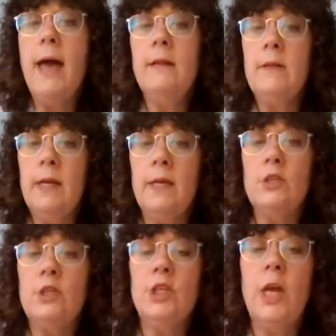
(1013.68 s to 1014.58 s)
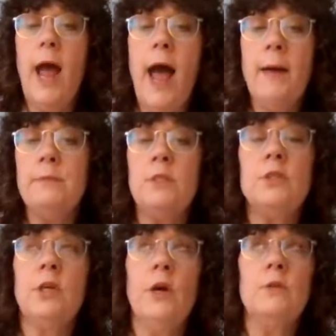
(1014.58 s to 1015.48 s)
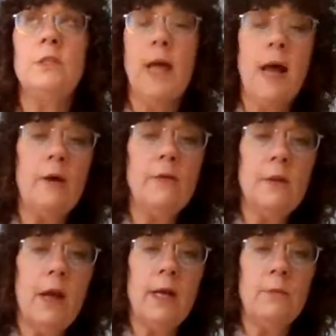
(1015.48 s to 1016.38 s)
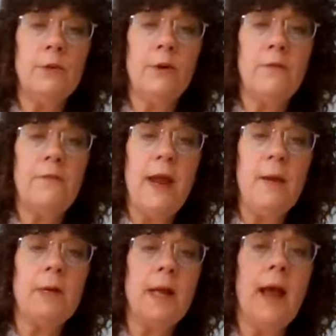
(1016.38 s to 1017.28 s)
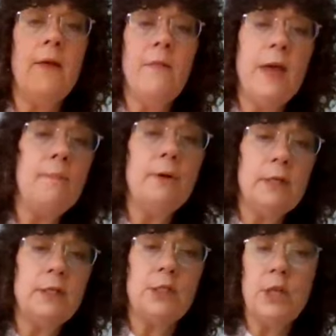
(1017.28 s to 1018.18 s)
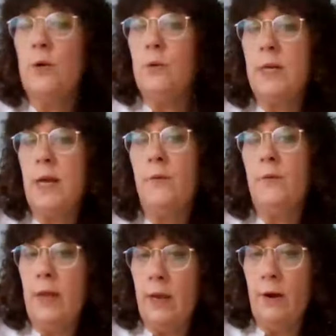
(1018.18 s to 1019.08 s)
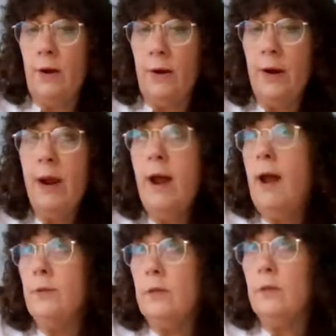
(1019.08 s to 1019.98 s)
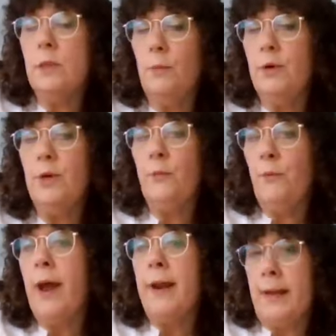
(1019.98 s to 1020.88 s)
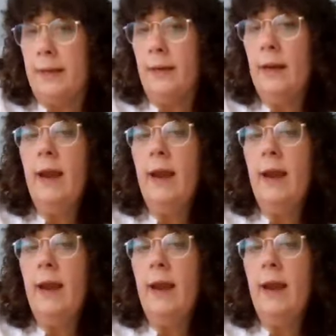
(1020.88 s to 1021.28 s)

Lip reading: And in the end, she opted to go down the line with her family, and they put a stone down there. I think they're somewhere near Reading.